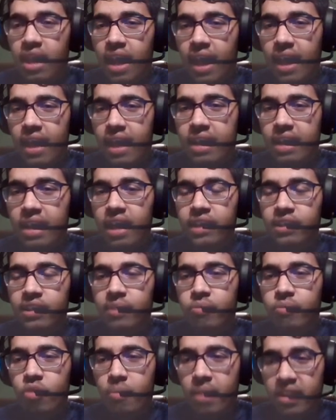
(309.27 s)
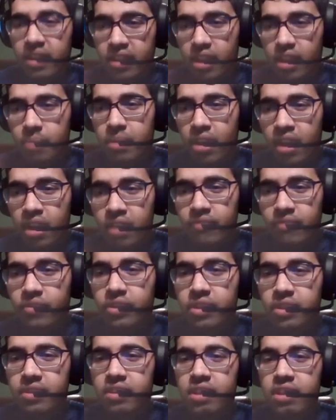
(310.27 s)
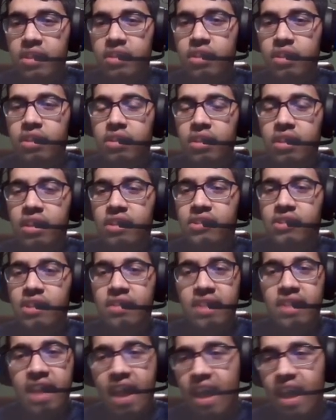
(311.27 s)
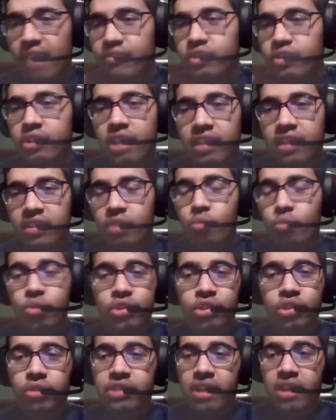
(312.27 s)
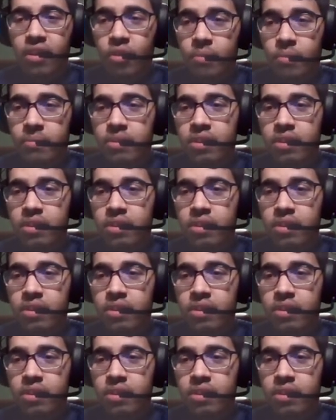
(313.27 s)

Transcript: And I think for Maccabi Haifa, the thing is that they have to get the result at home.